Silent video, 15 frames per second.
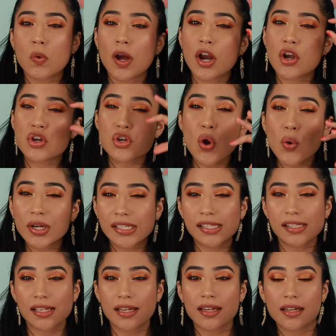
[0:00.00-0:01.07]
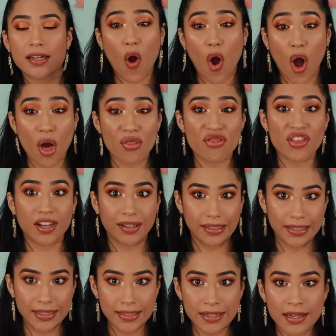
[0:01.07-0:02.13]
can notice it on the
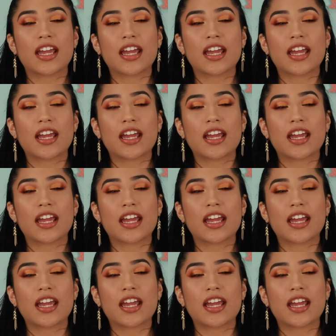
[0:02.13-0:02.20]
lid,